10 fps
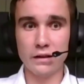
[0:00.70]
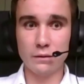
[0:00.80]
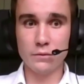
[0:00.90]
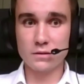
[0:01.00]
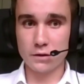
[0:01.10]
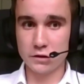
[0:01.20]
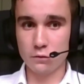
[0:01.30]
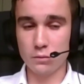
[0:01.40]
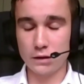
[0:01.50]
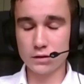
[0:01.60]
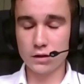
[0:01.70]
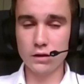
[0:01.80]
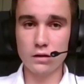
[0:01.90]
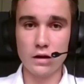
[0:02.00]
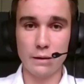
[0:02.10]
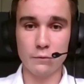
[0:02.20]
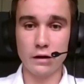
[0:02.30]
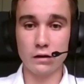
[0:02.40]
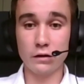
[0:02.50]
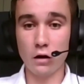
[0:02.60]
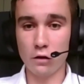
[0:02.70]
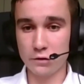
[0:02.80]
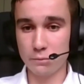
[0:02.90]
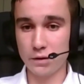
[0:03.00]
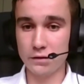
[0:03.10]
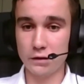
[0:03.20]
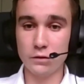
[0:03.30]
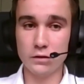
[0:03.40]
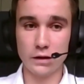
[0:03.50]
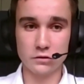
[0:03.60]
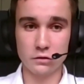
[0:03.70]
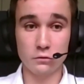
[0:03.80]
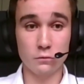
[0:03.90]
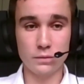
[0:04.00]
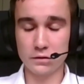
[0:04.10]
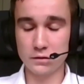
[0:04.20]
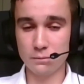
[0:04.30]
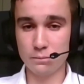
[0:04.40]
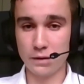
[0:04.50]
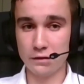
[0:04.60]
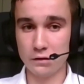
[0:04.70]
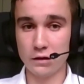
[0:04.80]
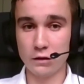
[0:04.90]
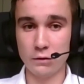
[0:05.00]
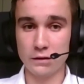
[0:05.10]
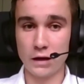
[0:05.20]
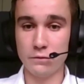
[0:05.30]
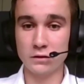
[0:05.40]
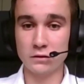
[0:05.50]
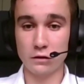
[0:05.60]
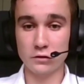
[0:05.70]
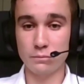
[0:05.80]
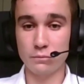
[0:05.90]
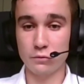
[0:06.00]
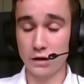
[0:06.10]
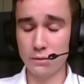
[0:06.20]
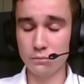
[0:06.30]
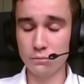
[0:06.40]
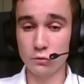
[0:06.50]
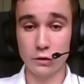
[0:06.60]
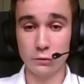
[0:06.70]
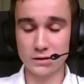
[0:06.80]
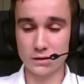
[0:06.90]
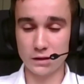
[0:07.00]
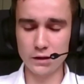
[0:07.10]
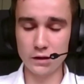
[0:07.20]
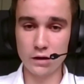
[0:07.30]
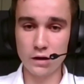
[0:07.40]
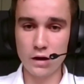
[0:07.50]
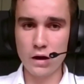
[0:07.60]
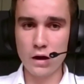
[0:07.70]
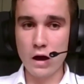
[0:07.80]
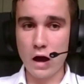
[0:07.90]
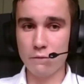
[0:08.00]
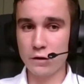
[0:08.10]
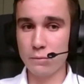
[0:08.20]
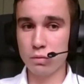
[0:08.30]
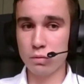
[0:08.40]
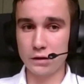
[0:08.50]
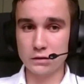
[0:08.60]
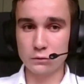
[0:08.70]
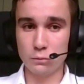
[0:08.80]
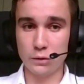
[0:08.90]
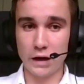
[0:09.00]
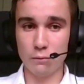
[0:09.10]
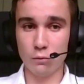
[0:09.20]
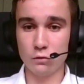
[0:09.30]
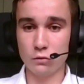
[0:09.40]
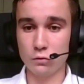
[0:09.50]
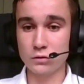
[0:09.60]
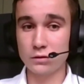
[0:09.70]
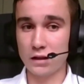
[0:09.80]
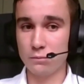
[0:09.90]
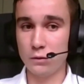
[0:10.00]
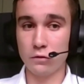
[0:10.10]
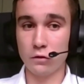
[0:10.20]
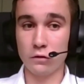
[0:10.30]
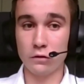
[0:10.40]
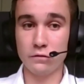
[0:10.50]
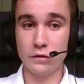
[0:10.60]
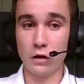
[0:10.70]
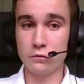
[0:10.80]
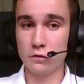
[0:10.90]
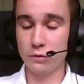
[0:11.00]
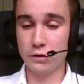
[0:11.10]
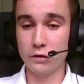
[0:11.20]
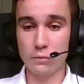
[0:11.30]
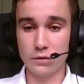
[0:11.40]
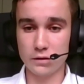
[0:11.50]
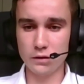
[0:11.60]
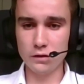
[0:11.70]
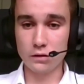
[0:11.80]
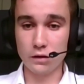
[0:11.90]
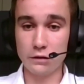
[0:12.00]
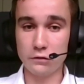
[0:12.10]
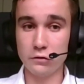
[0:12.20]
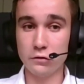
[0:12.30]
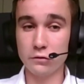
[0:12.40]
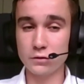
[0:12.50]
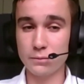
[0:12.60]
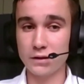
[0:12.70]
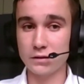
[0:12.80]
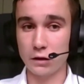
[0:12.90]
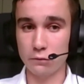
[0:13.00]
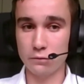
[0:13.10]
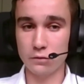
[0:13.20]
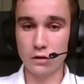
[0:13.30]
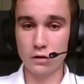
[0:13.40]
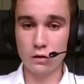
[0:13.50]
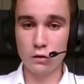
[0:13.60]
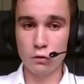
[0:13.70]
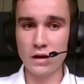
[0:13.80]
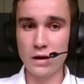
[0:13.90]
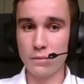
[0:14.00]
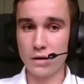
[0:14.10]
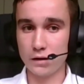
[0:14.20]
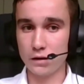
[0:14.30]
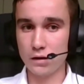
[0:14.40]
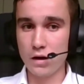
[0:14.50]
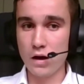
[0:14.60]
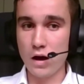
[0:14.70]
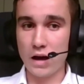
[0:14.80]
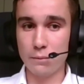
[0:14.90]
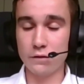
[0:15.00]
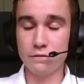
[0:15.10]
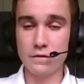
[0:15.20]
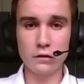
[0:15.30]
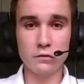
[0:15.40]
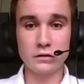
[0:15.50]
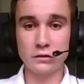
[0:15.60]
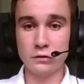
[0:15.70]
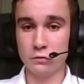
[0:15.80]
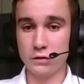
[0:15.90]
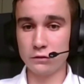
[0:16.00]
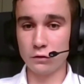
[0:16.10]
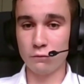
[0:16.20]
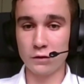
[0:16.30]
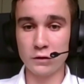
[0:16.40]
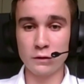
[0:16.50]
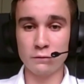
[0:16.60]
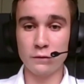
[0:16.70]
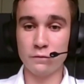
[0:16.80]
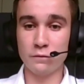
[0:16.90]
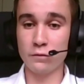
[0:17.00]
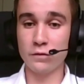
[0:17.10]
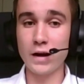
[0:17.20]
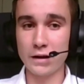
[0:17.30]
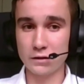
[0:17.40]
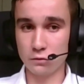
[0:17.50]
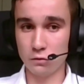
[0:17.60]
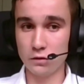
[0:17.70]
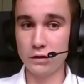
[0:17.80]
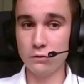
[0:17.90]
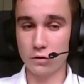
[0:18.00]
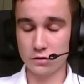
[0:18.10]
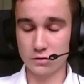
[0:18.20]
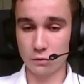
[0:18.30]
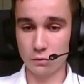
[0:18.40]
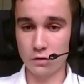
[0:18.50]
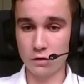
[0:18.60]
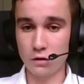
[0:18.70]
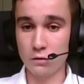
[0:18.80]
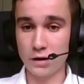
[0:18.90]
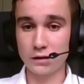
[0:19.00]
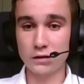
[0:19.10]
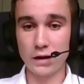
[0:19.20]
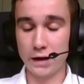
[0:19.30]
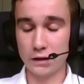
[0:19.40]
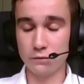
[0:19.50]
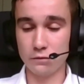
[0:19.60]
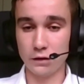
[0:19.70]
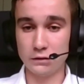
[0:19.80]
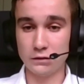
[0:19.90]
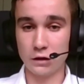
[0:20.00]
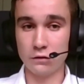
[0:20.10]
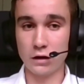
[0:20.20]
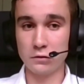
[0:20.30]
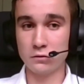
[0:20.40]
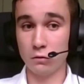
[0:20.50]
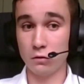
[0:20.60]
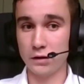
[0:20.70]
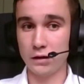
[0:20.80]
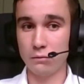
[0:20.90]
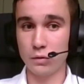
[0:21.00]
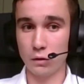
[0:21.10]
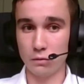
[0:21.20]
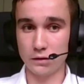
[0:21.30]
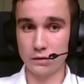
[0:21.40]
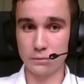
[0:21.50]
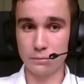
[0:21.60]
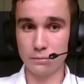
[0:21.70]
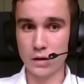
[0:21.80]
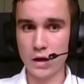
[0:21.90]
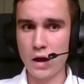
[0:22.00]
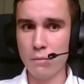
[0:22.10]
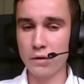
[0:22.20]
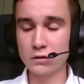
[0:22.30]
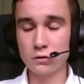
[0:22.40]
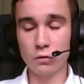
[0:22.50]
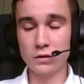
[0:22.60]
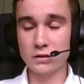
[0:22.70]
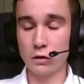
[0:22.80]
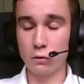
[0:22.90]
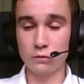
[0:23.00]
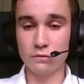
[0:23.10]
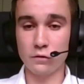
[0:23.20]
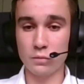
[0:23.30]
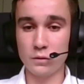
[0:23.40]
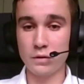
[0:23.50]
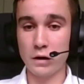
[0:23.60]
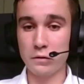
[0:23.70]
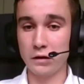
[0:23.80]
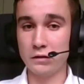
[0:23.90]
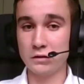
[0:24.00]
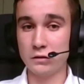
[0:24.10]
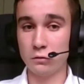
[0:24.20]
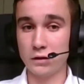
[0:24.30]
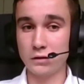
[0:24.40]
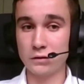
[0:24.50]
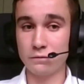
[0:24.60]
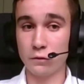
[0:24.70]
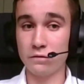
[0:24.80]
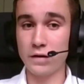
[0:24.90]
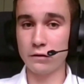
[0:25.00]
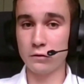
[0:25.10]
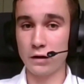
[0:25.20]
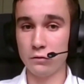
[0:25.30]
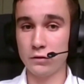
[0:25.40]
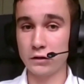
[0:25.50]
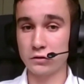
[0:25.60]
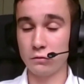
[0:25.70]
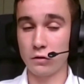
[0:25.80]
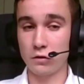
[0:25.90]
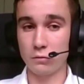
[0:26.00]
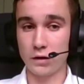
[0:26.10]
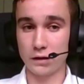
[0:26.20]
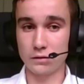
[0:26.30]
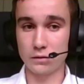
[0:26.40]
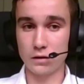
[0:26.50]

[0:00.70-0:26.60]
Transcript: My name is Maciej Wróblewski. I'm greatly honored by the invitation to participate in the Queen Hedvig Scholarship Program to the USA. I'm very pleased to be able to stand before the Honorable Committee and introduce myself. Who am I? I am the third grade student of Władysław IV High School in Warsaw, ranked the 8th in secondary school league in Poland. My school is known for preparing its students for further education worldwide.